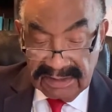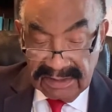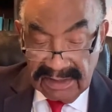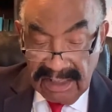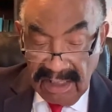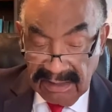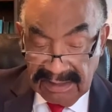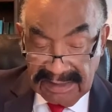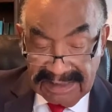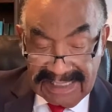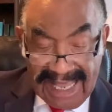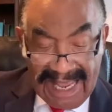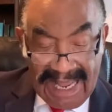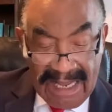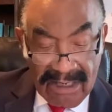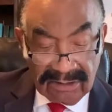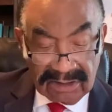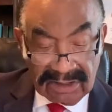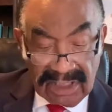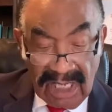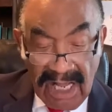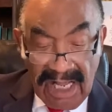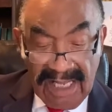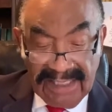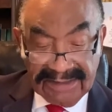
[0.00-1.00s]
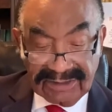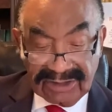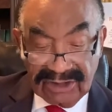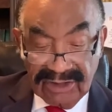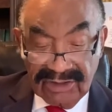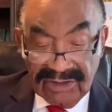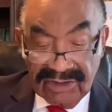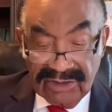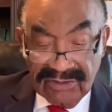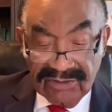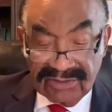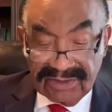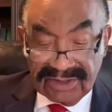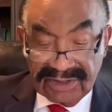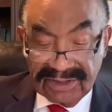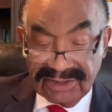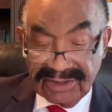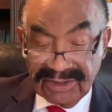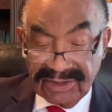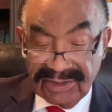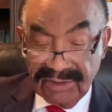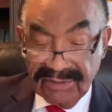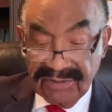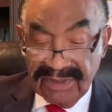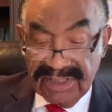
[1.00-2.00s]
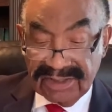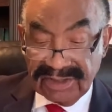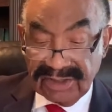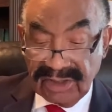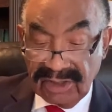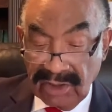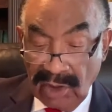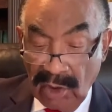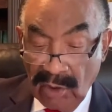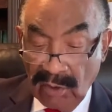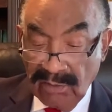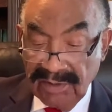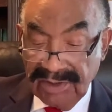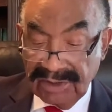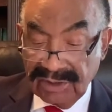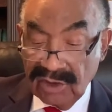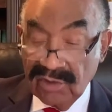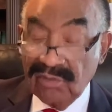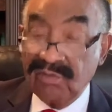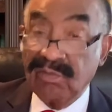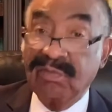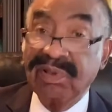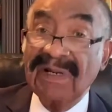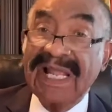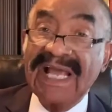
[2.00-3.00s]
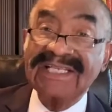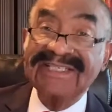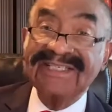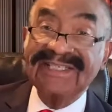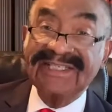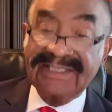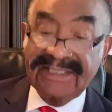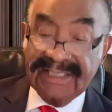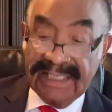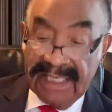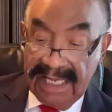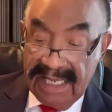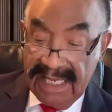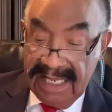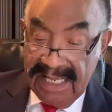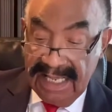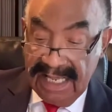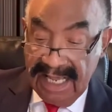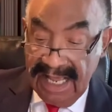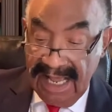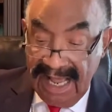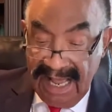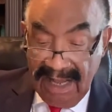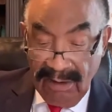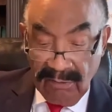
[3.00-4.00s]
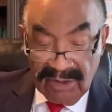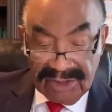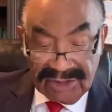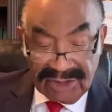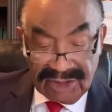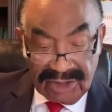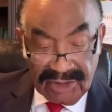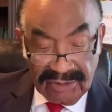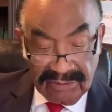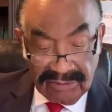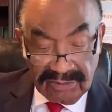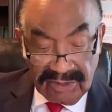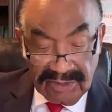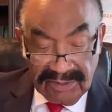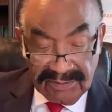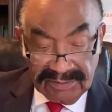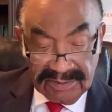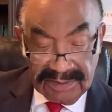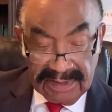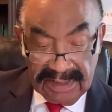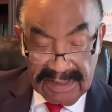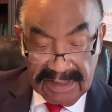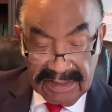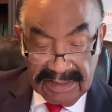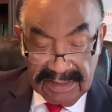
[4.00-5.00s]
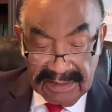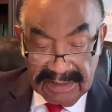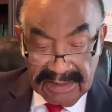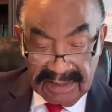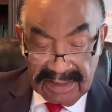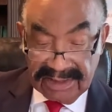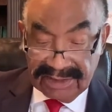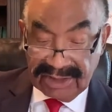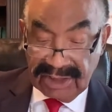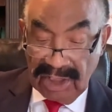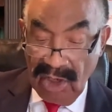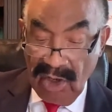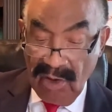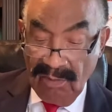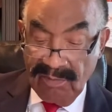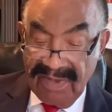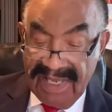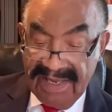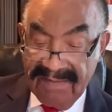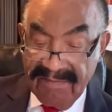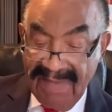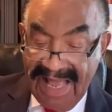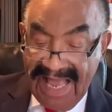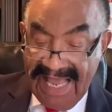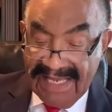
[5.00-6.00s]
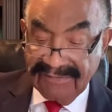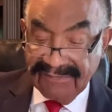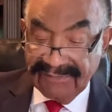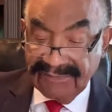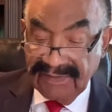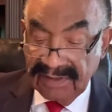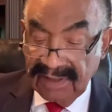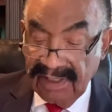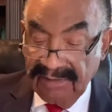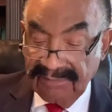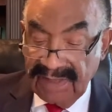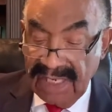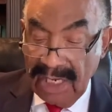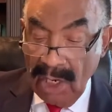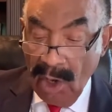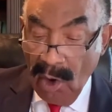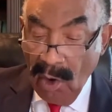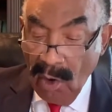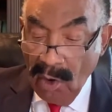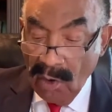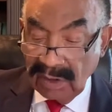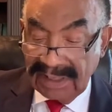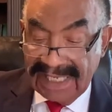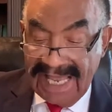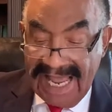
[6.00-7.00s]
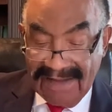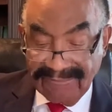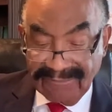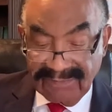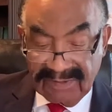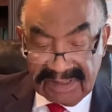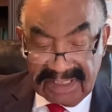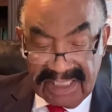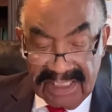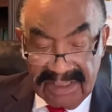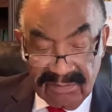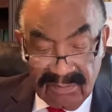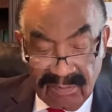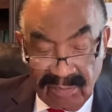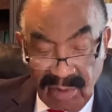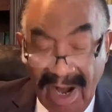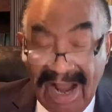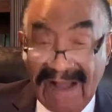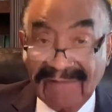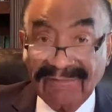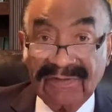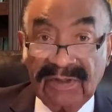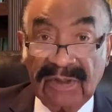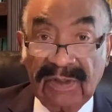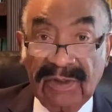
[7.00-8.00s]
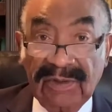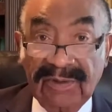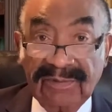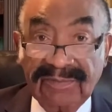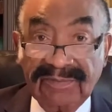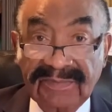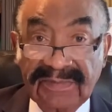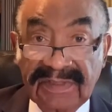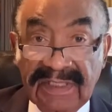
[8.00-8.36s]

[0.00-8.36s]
allow God to use us to his glory, to bless our children. Let us all be mindful of the old African proverb.